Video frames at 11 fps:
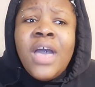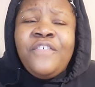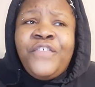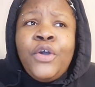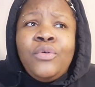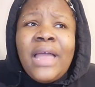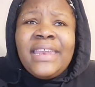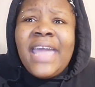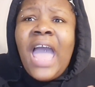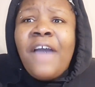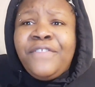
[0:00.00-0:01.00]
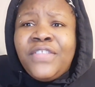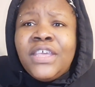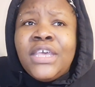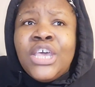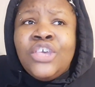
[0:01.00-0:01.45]
feel like they have
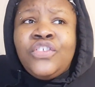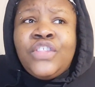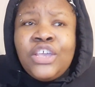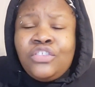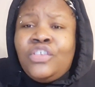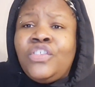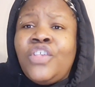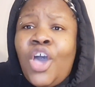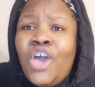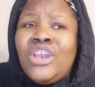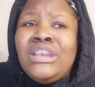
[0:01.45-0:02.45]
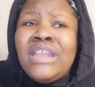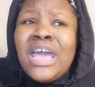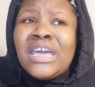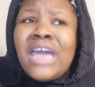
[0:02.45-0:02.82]
to stick to certain